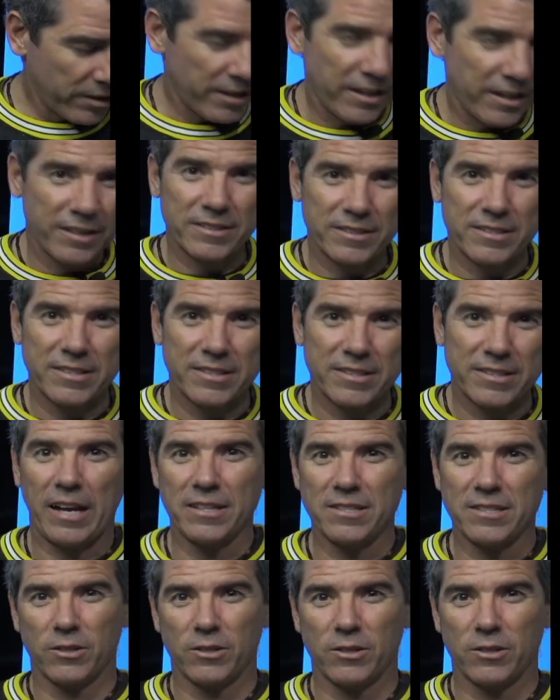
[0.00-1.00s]
here, and this is
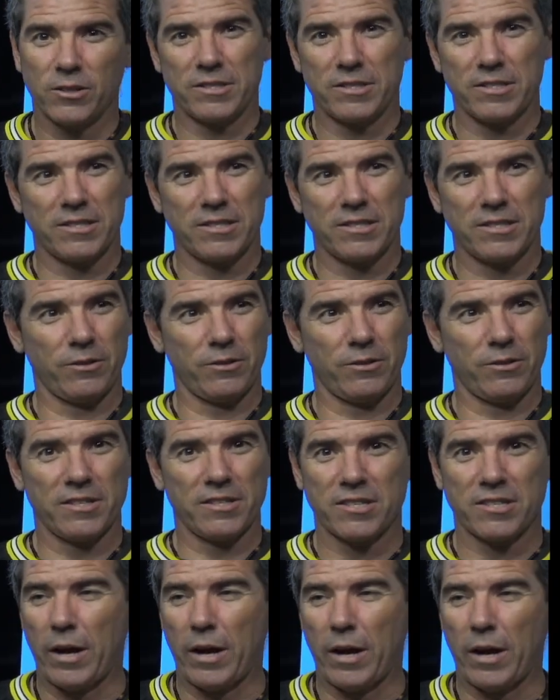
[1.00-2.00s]
why why this
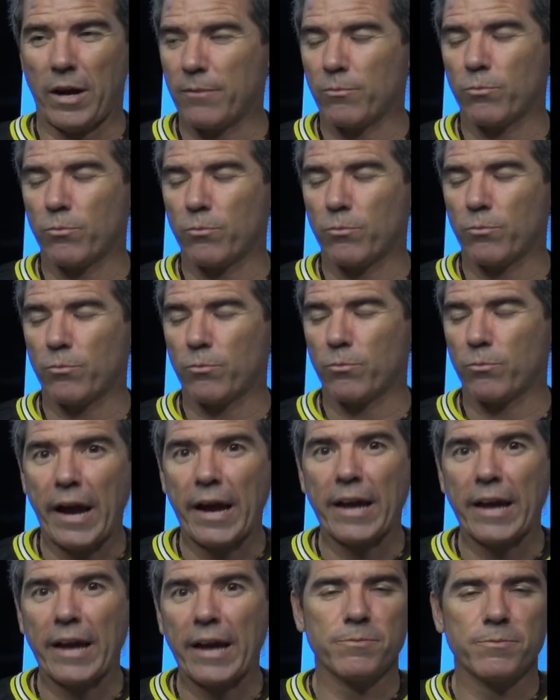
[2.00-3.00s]
pandemic is
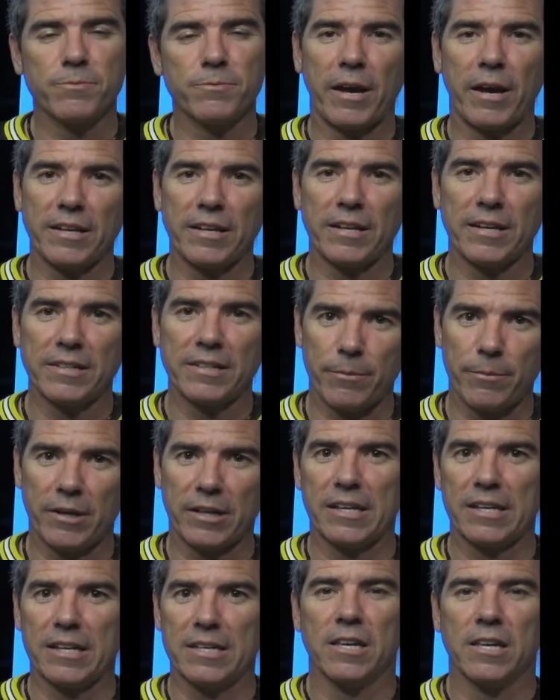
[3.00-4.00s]
pulling
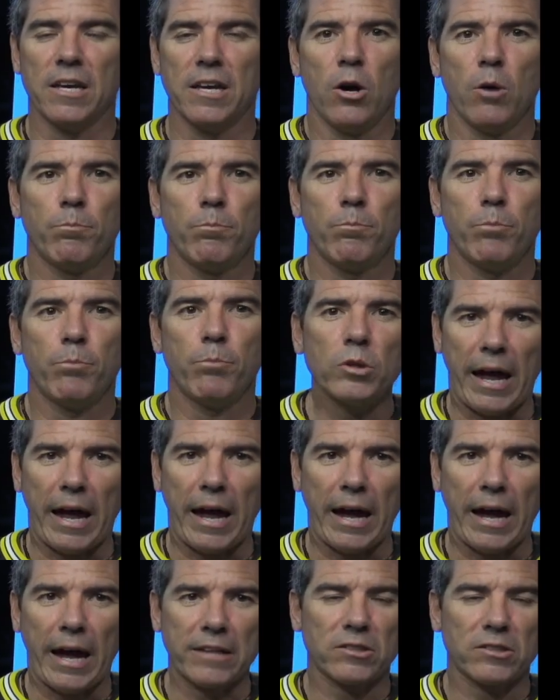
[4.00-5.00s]
back the curtain on how
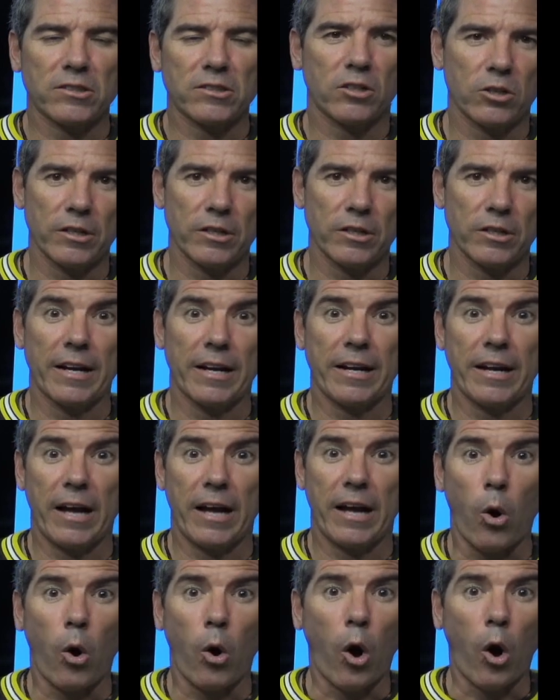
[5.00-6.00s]
awful
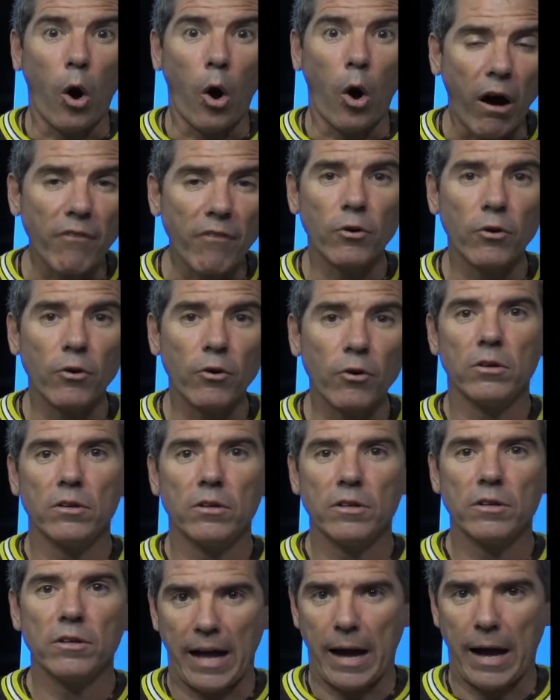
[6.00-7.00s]
capitalism is.
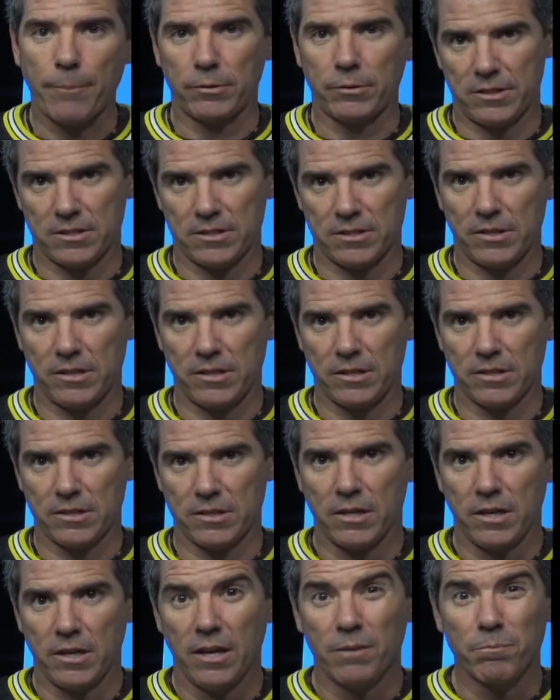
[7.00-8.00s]
Big
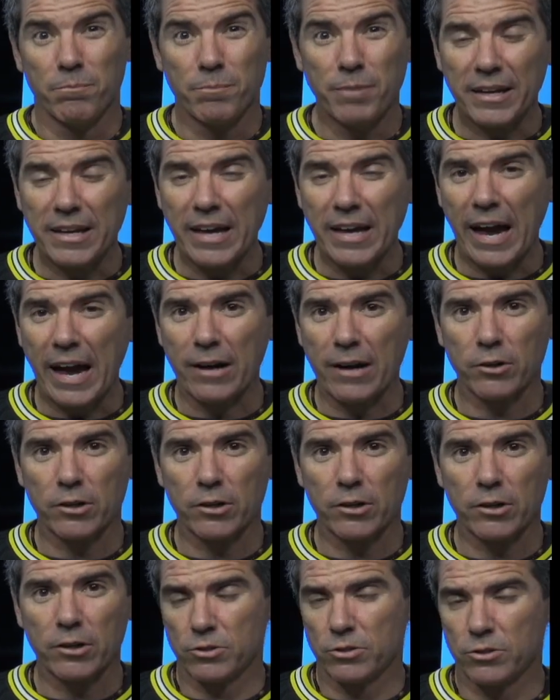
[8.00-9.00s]
agriculture is
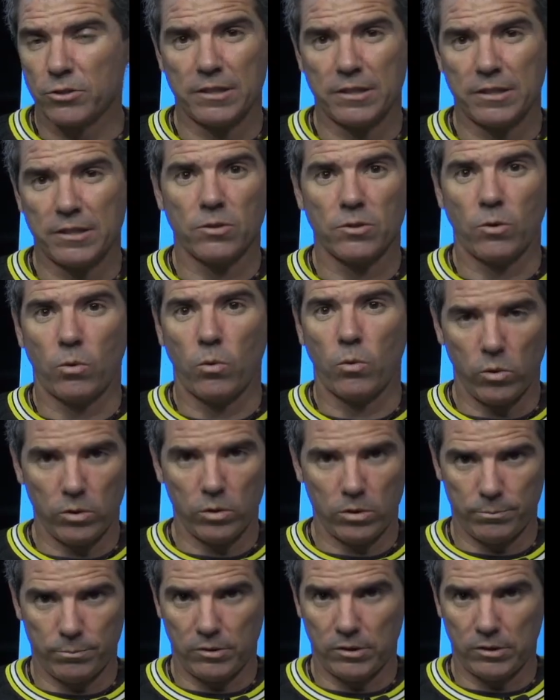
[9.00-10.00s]
horrible. I've done videos
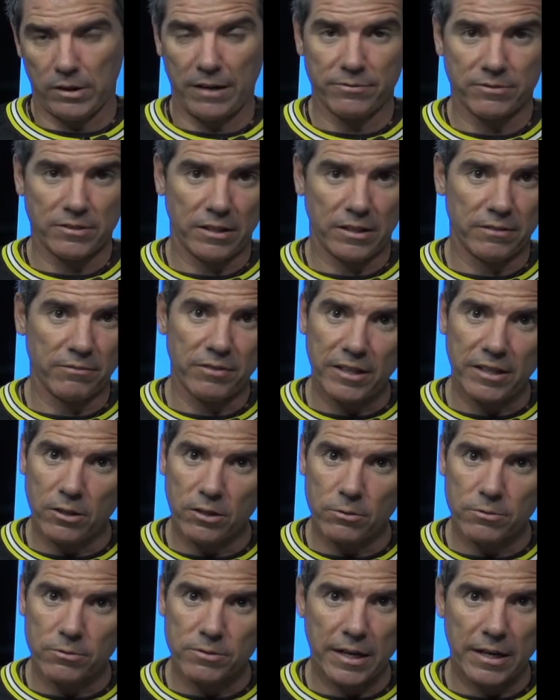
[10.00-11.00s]
on it. We've
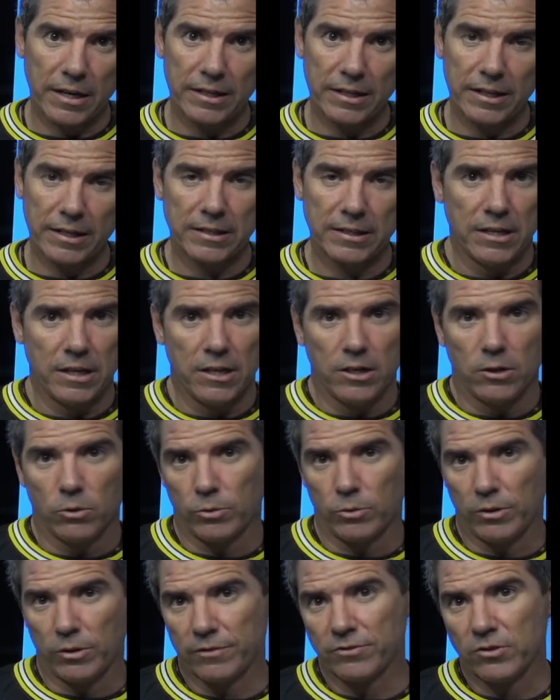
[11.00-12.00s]
talked about it, and
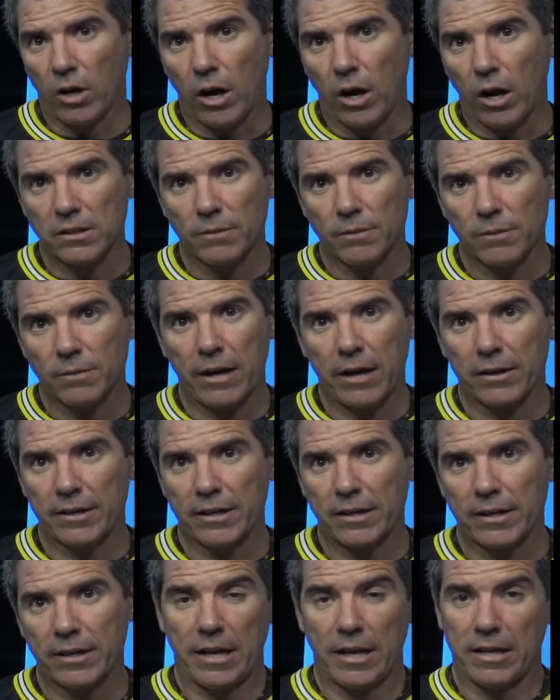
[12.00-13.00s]
here's a consequence.
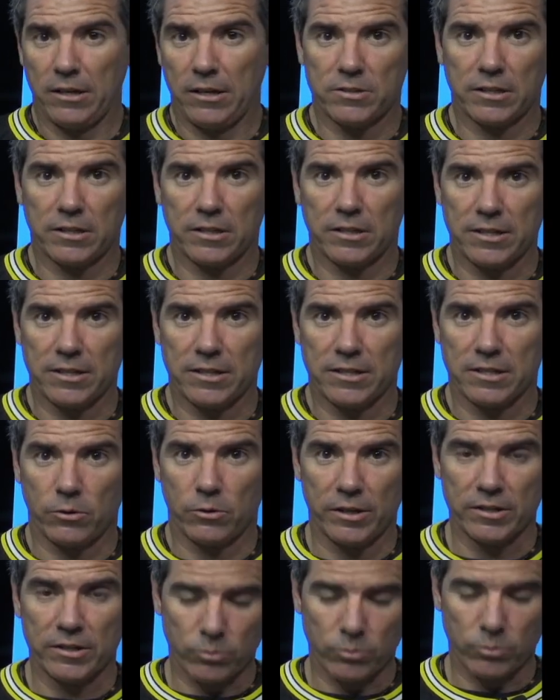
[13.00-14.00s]
One of the fans of this
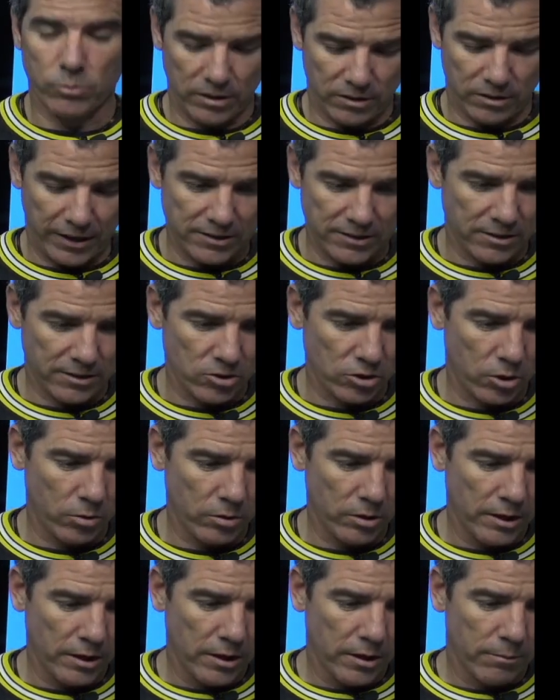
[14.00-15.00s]
show, Mark, he
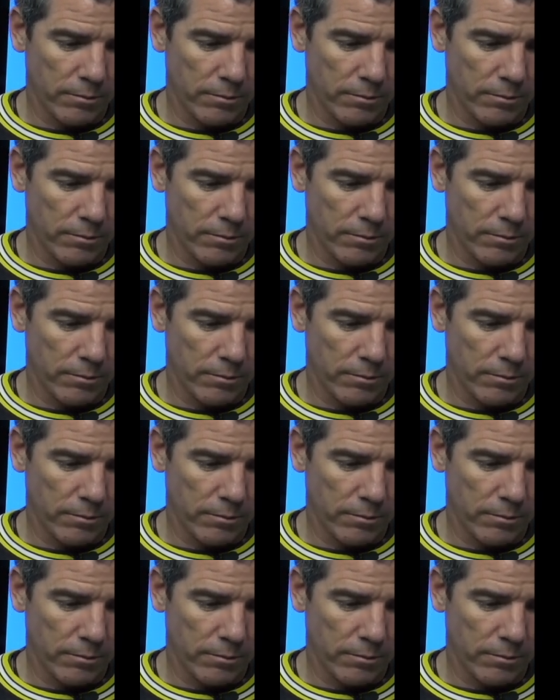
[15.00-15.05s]
goes by